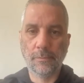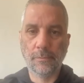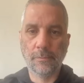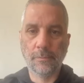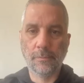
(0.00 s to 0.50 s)

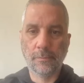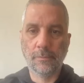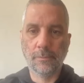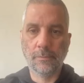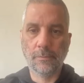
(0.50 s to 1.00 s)

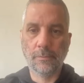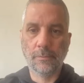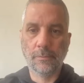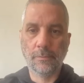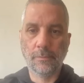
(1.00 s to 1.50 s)

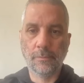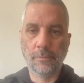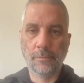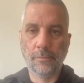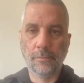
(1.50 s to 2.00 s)

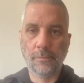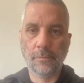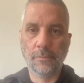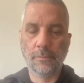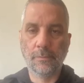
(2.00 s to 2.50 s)

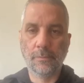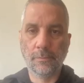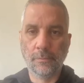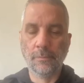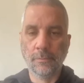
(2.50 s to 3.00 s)

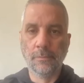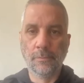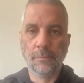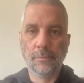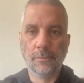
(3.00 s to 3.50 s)

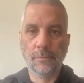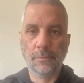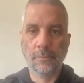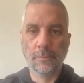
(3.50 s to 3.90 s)
[no speech]